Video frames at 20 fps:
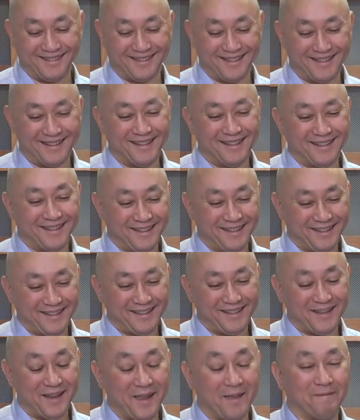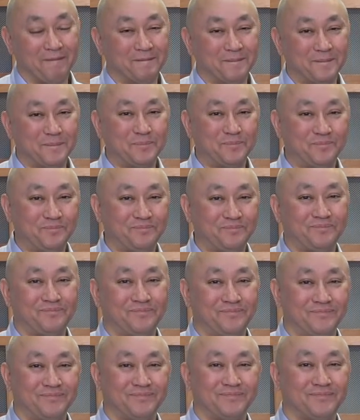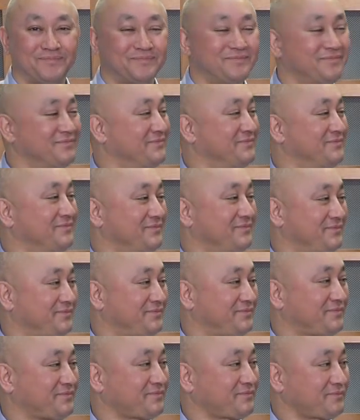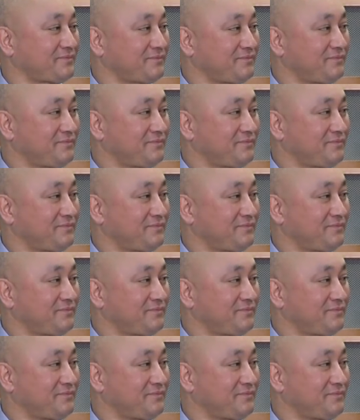[no speech]